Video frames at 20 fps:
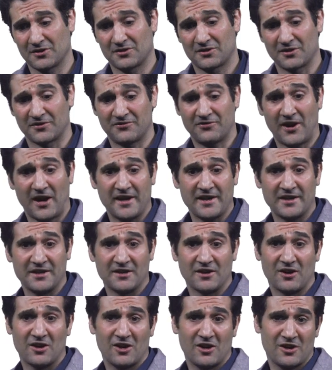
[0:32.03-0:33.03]
defining
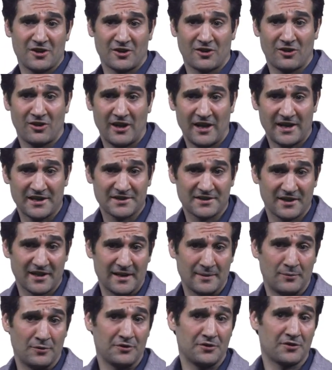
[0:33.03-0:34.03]
a hard class
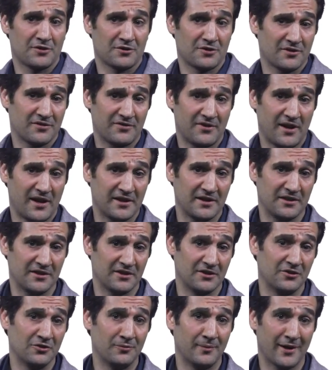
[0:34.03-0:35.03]
label, you're defining
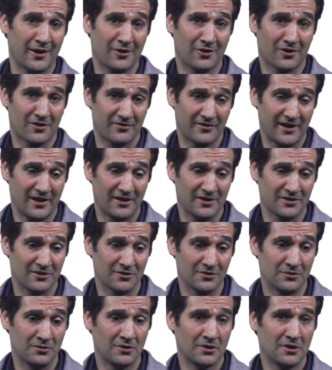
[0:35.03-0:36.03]
a numeric
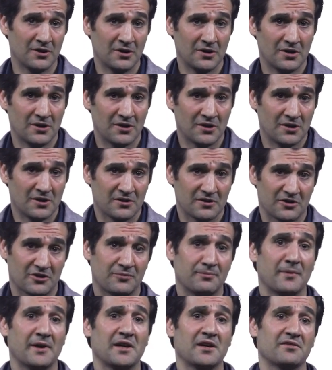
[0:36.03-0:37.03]
value, this
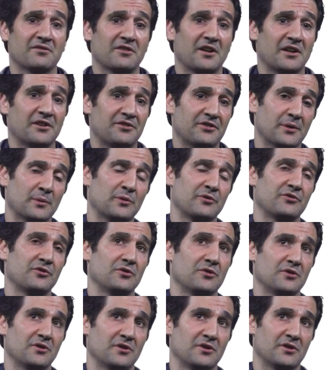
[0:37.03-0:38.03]
may have led some of
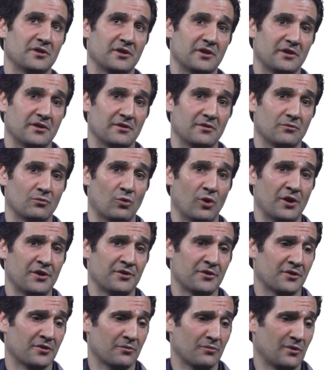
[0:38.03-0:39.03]
you to
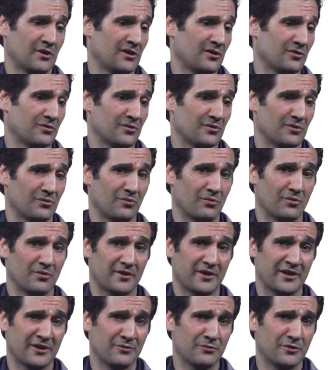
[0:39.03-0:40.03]
wonder, well,
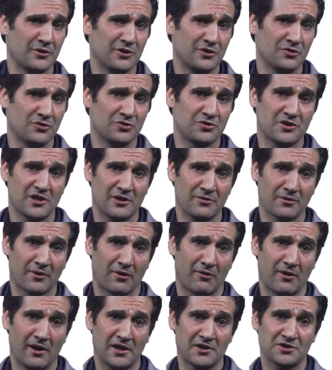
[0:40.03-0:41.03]
can we use a
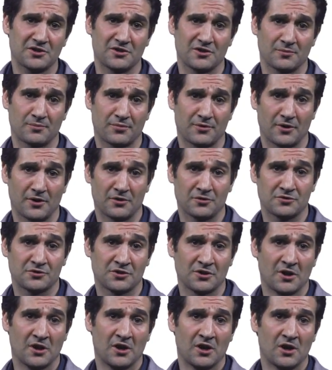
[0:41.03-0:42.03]
regression
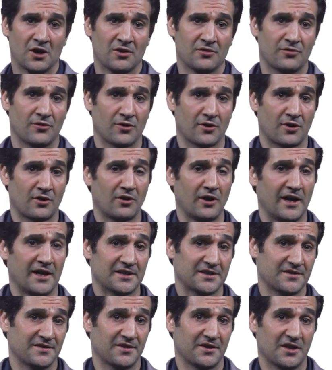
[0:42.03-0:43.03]
approach for a
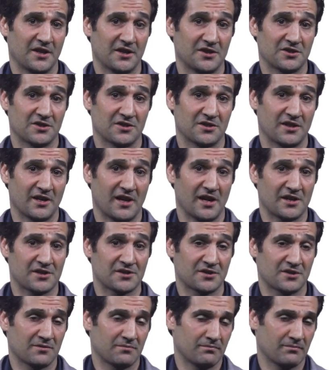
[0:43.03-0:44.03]
classification
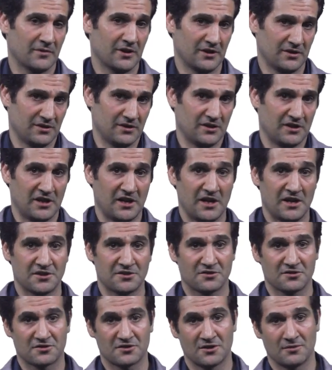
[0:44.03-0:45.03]
task? And the
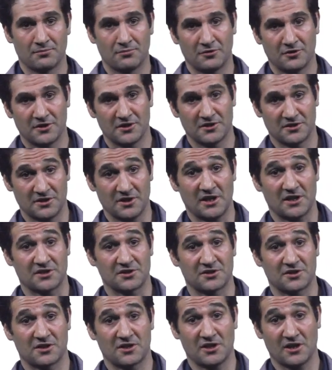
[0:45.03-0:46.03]
answer simply is
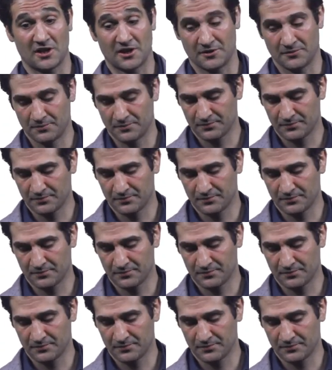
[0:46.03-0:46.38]
yes, you can.